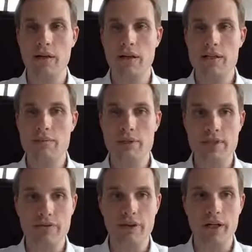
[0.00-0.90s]

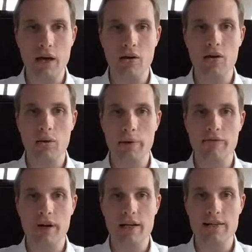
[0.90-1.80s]
specifically our corporate
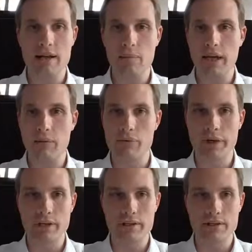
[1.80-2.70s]
finance M&A
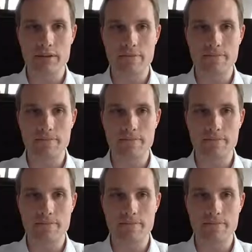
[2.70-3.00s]
practice.